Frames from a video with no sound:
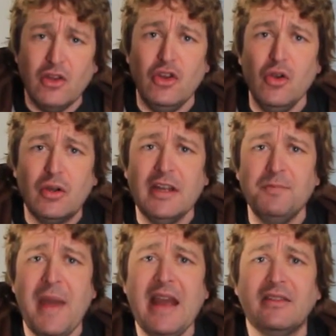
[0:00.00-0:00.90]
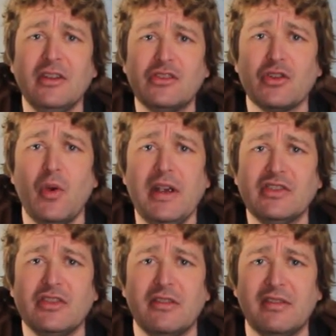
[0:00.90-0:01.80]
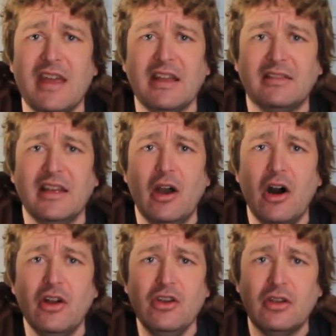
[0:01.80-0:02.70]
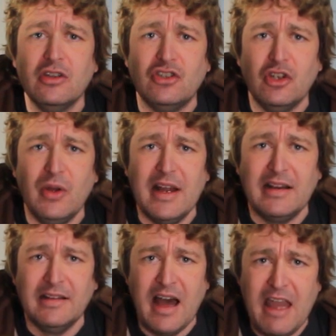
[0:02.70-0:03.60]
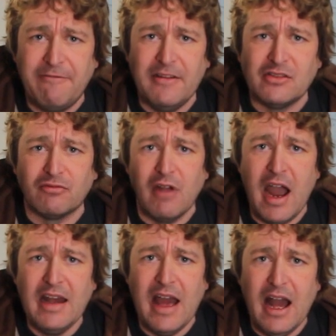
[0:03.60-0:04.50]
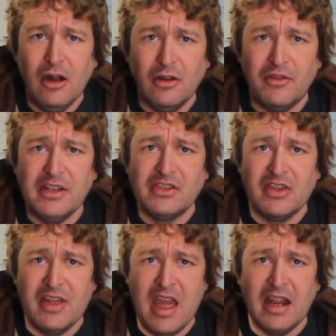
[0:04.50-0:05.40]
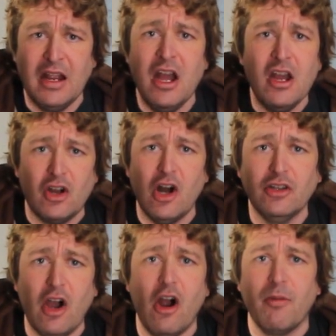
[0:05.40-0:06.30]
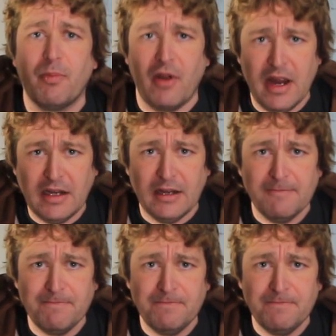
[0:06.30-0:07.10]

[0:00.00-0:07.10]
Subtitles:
You can make the choice to think that all you can do in life is ride out this thing called heartbreak,